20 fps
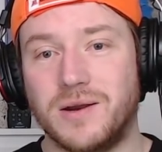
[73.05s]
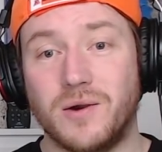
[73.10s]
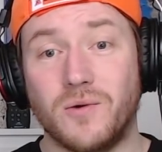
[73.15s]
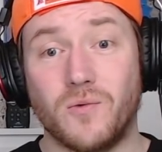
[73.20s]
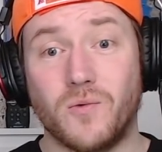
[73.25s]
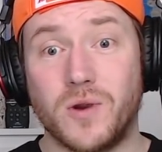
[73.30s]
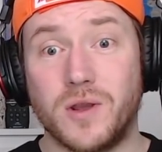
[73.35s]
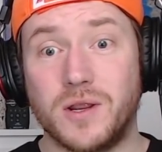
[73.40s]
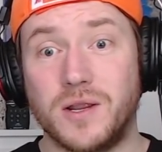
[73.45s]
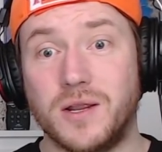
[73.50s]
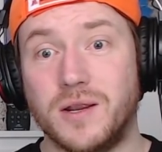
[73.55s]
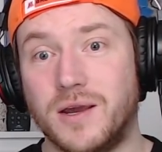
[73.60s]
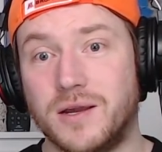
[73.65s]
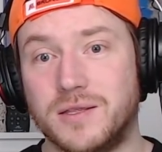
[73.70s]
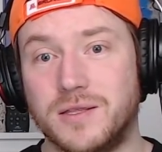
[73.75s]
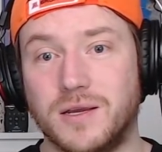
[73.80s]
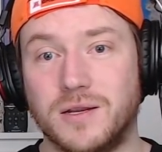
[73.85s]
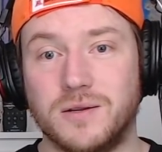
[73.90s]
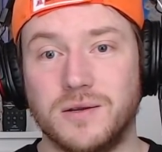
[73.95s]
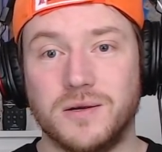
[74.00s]
I really
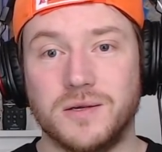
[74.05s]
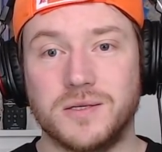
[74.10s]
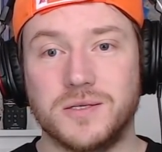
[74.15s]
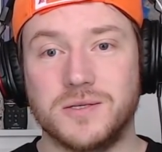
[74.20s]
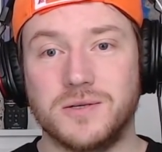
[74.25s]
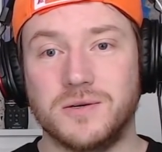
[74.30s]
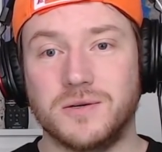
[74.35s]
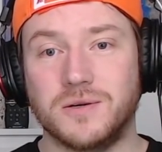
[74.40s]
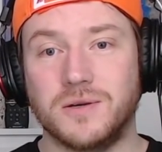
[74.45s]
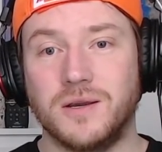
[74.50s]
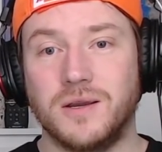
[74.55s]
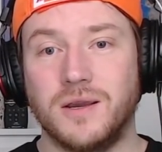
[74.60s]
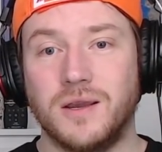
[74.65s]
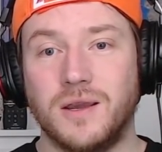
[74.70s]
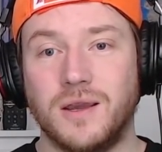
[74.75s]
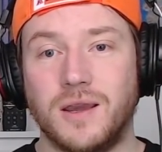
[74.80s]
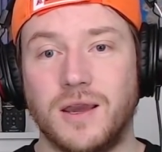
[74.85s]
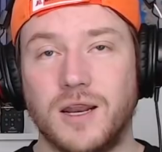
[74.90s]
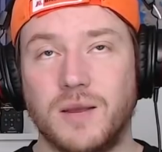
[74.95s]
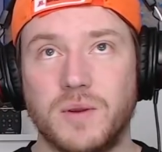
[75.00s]
like that last song,
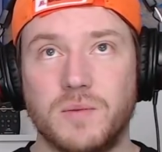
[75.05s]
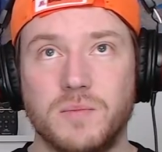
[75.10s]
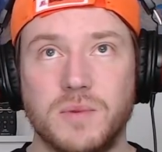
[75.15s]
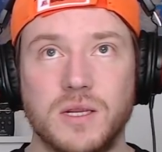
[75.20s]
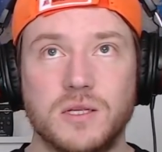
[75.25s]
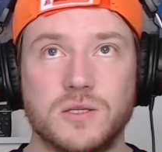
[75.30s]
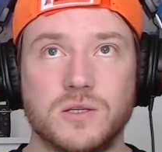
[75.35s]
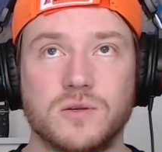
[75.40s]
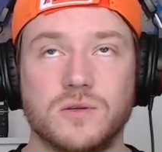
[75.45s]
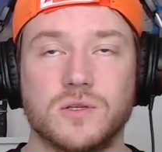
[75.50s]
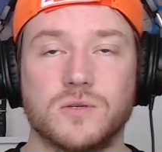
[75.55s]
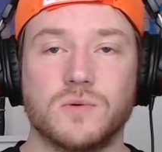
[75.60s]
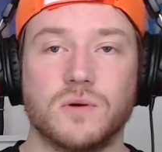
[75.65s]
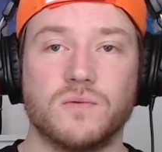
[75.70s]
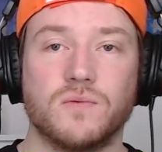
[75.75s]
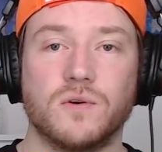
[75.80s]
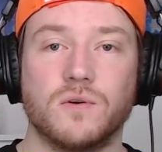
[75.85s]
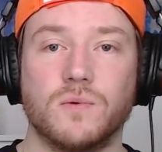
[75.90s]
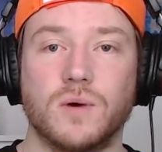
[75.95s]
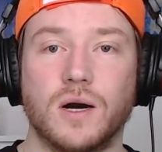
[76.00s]
and I've been meaning to do this one
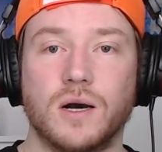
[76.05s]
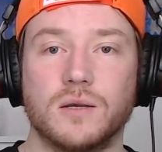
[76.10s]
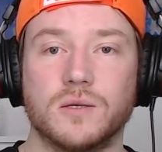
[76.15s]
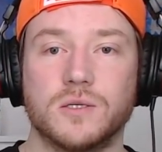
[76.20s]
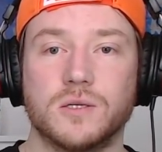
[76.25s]
for a while,